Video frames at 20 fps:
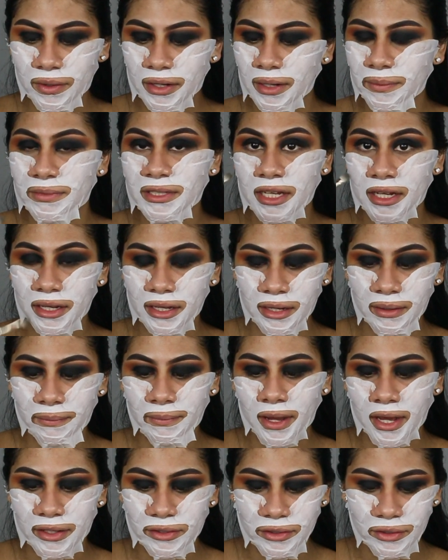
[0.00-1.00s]
and I'm taking a
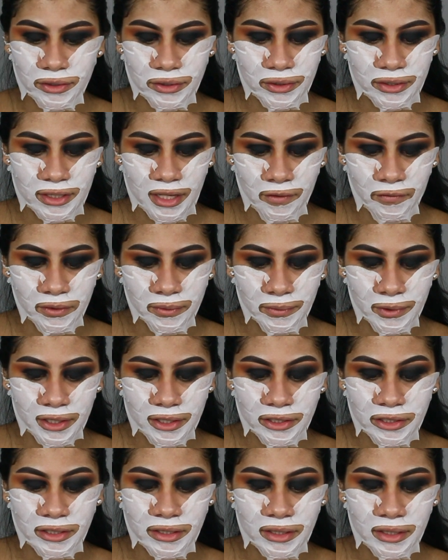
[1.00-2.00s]
MAC 227
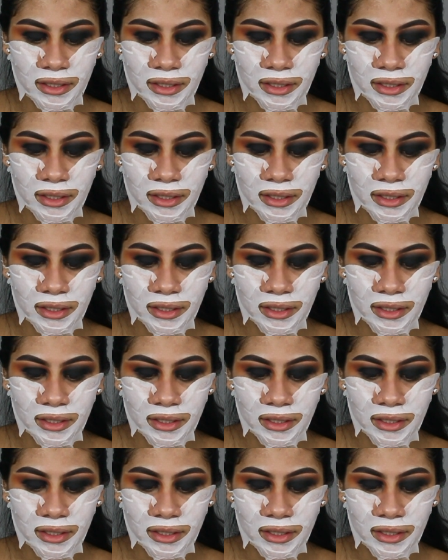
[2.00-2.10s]
brush,